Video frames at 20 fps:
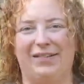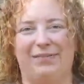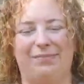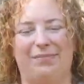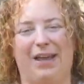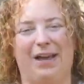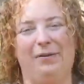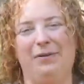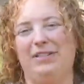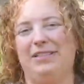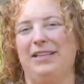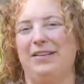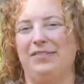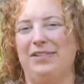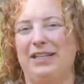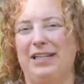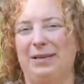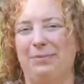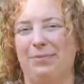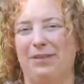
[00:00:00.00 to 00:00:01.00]
I always love
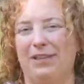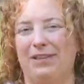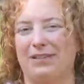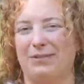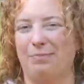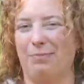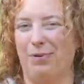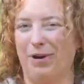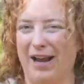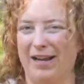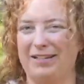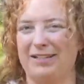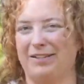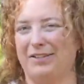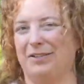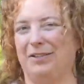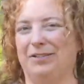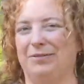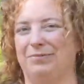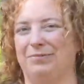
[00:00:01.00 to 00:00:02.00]
to keep things
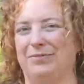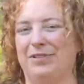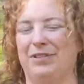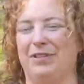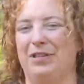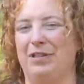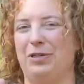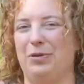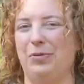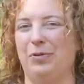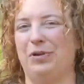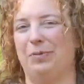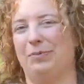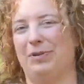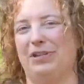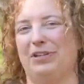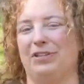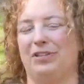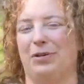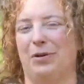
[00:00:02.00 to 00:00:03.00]
practical so that you can
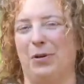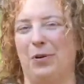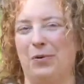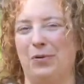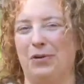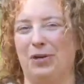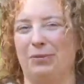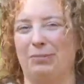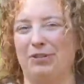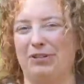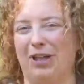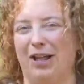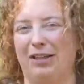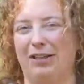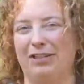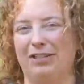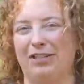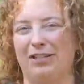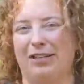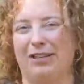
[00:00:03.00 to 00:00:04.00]
build your own herbal
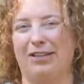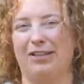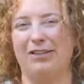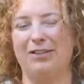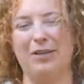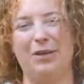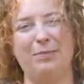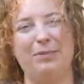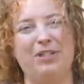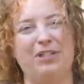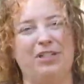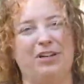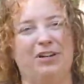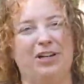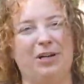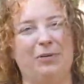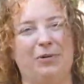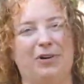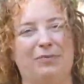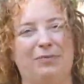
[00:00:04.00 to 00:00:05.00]
knowledge, so I'll be
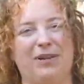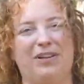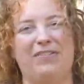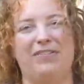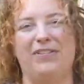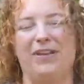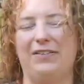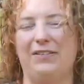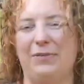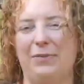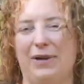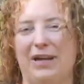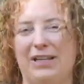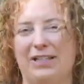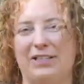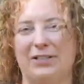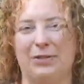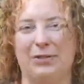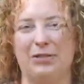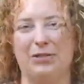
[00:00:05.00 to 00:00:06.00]
sharing one of my favorite
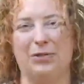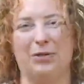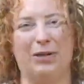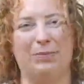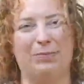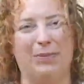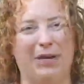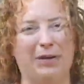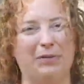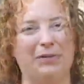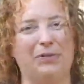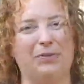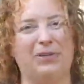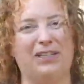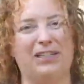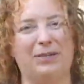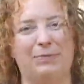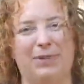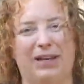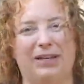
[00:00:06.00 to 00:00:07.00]
ways to enjoy
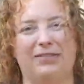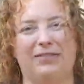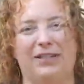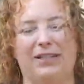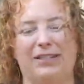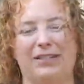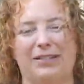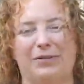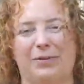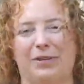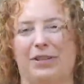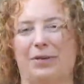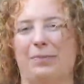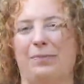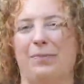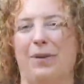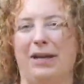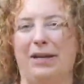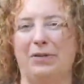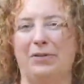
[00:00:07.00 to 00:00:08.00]
meadowsweet's benefits with a
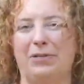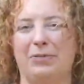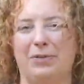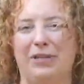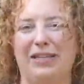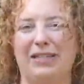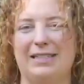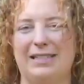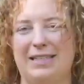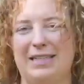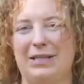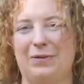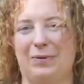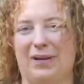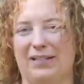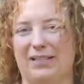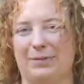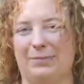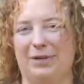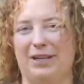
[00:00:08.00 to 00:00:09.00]
meadowsweet tea
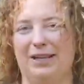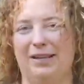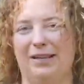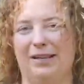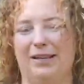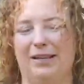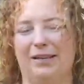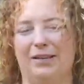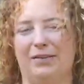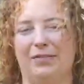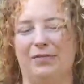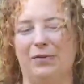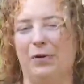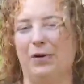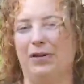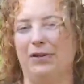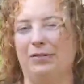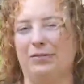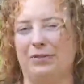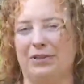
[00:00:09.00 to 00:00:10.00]
recipe
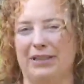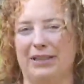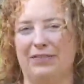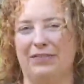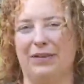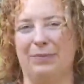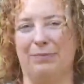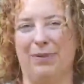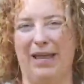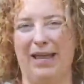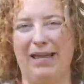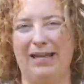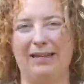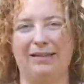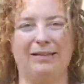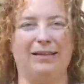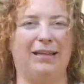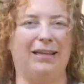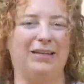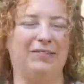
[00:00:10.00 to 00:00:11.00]
for relieving
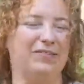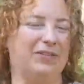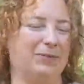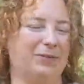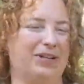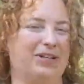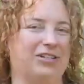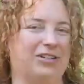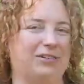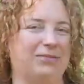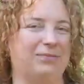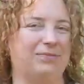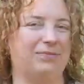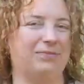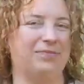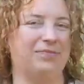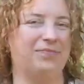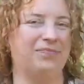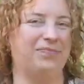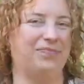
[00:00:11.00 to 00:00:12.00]
pain and inflammation.
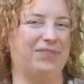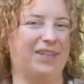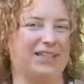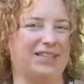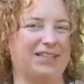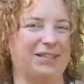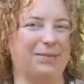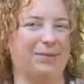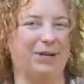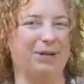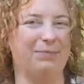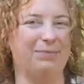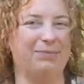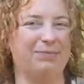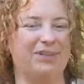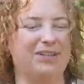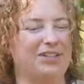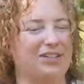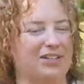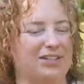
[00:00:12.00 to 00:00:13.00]
That's coming up
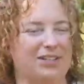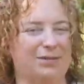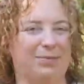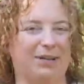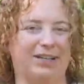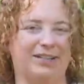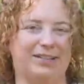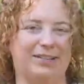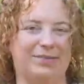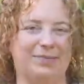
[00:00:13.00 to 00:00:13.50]
in just a bit.